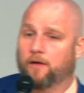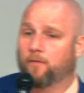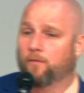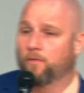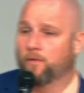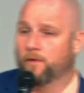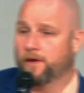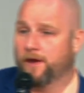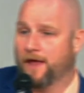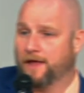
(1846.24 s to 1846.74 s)

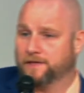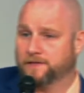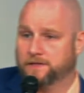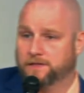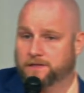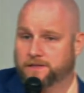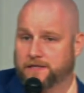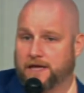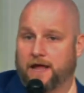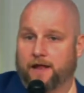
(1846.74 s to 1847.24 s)
we'd ask
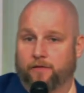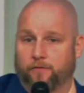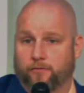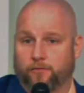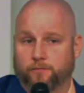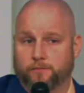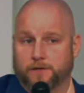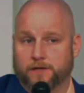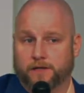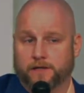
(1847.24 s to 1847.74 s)
this side of the
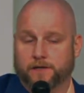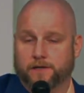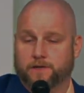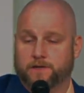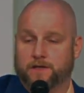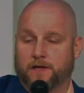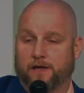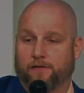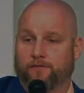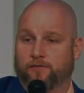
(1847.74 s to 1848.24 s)
room to,
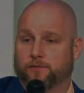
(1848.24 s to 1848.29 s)
if